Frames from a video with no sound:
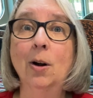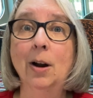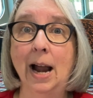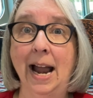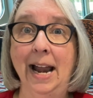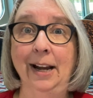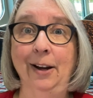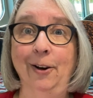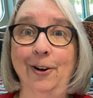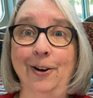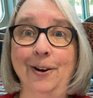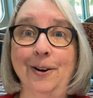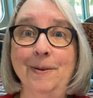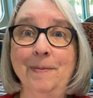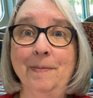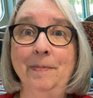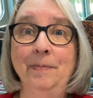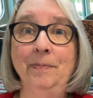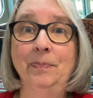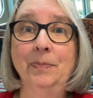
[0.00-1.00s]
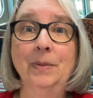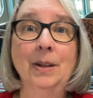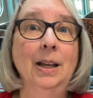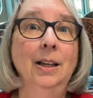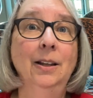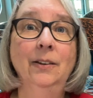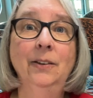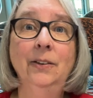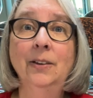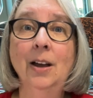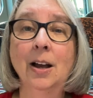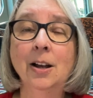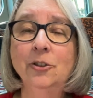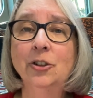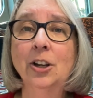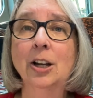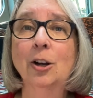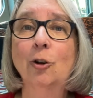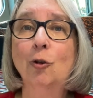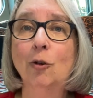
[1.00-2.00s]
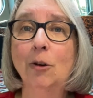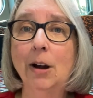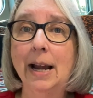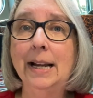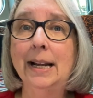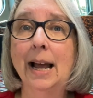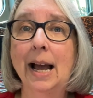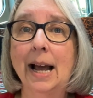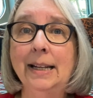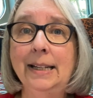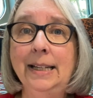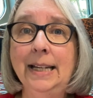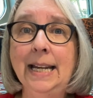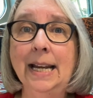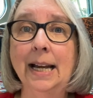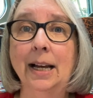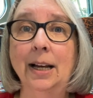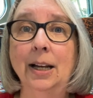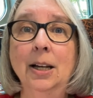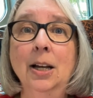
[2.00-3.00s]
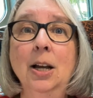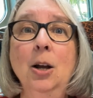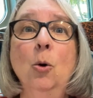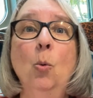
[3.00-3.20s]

hanger. Such a great idea.